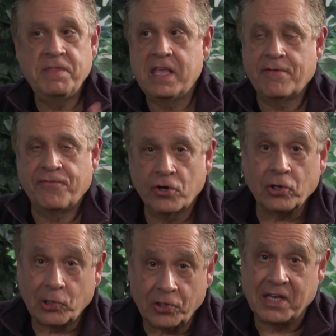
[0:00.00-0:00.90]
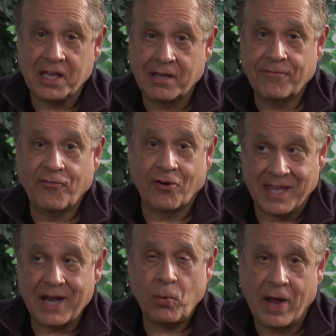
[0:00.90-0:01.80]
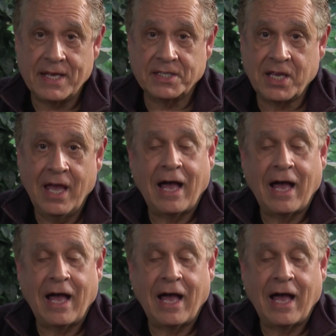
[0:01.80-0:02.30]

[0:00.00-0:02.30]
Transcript: If you're looking for getaways,